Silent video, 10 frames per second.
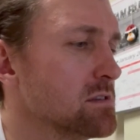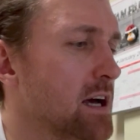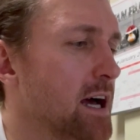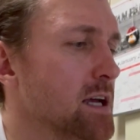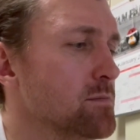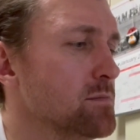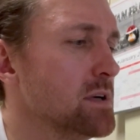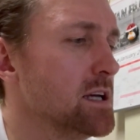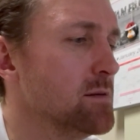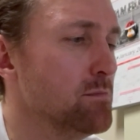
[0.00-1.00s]
I'm
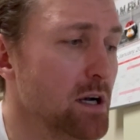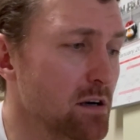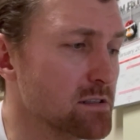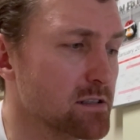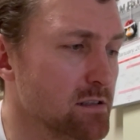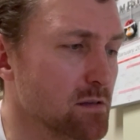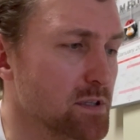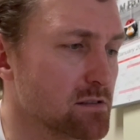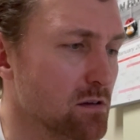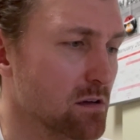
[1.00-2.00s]
embarrassed it took me
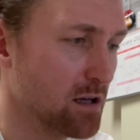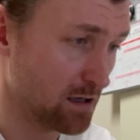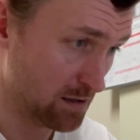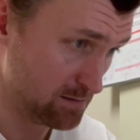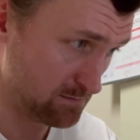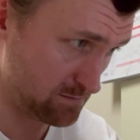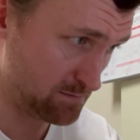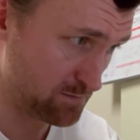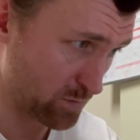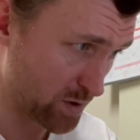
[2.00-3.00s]
so long.
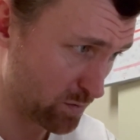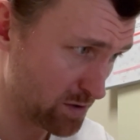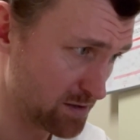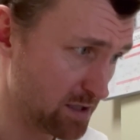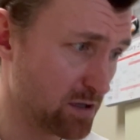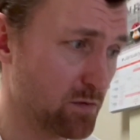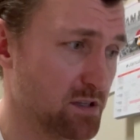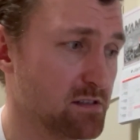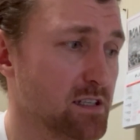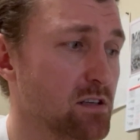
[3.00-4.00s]
We weren't dealing with a
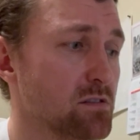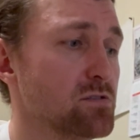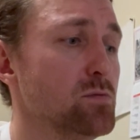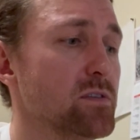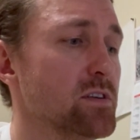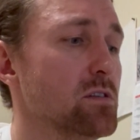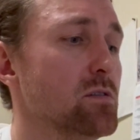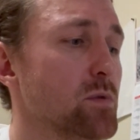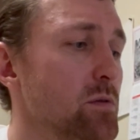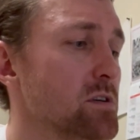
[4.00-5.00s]
single supervillain.
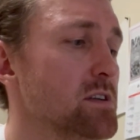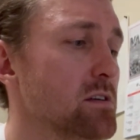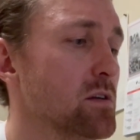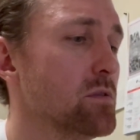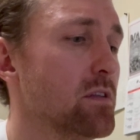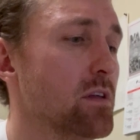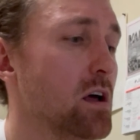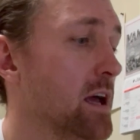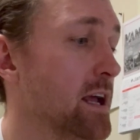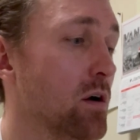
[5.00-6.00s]
We were dealing with
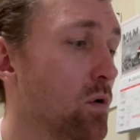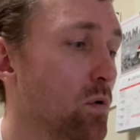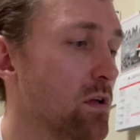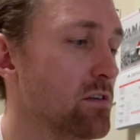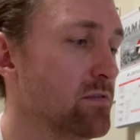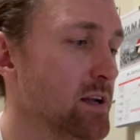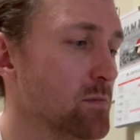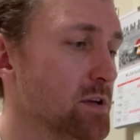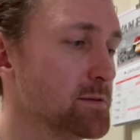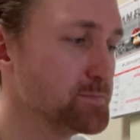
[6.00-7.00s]
a whole other
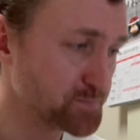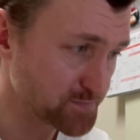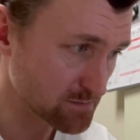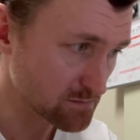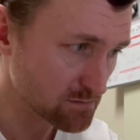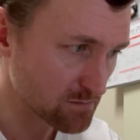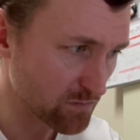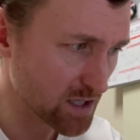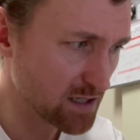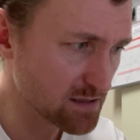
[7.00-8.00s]
family.
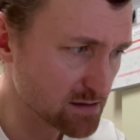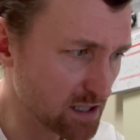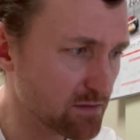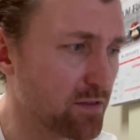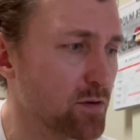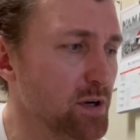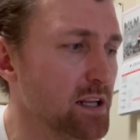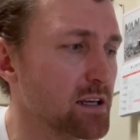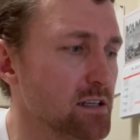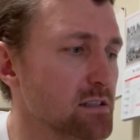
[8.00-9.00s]
Instead of 3
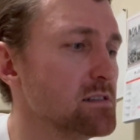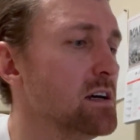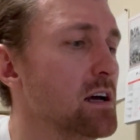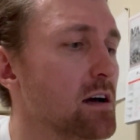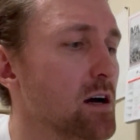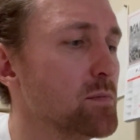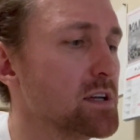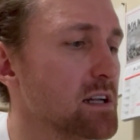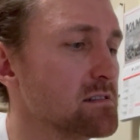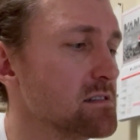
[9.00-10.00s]
kids up
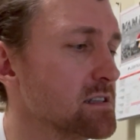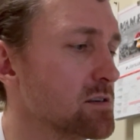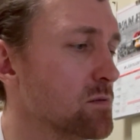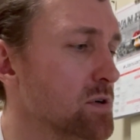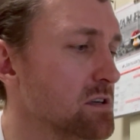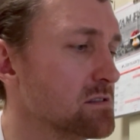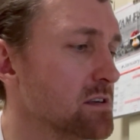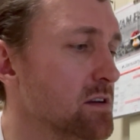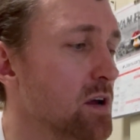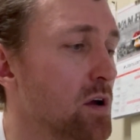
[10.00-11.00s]
against a single
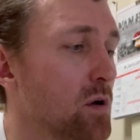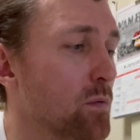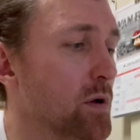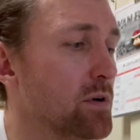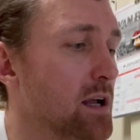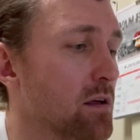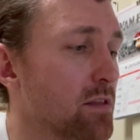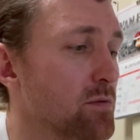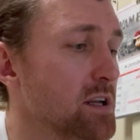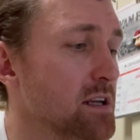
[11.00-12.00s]
person, we were now
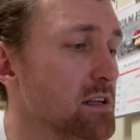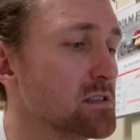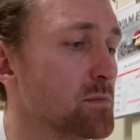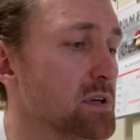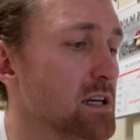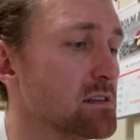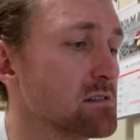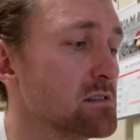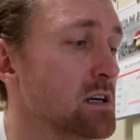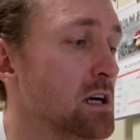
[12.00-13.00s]
3 kids up against